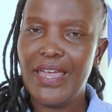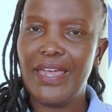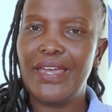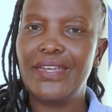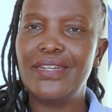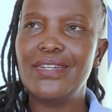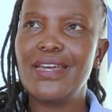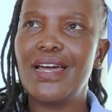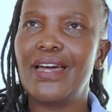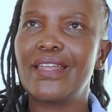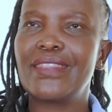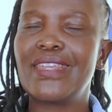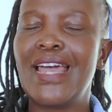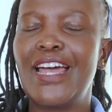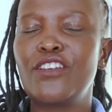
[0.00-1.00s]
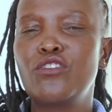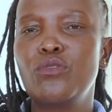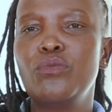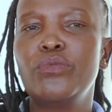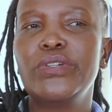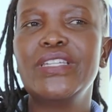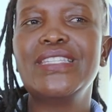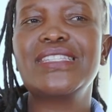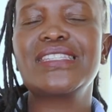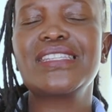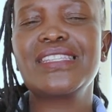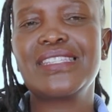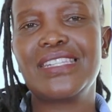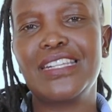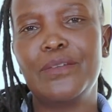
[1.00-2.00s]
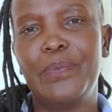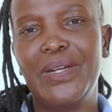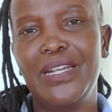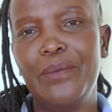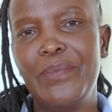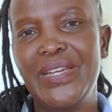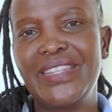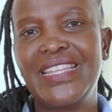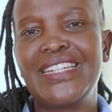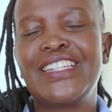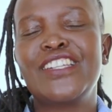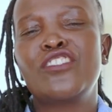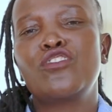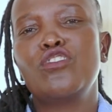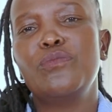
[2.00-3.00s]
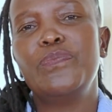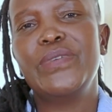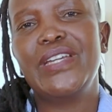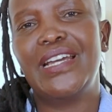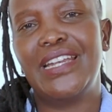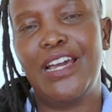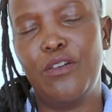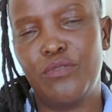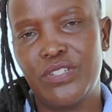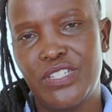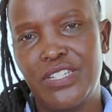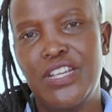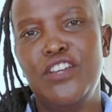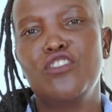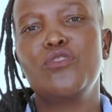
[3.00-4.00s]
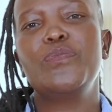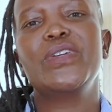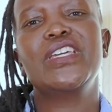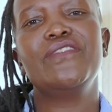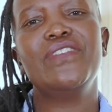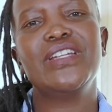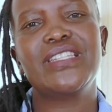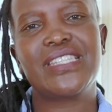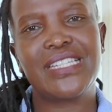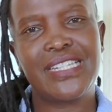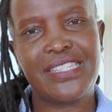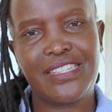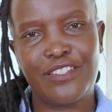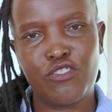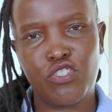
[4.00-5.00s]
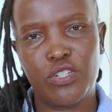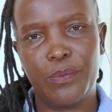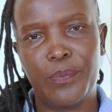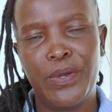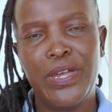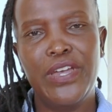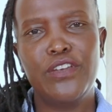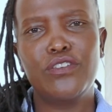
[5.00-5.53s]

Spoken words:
And they had to insist in parliament that he should be allowed to be given citizenship,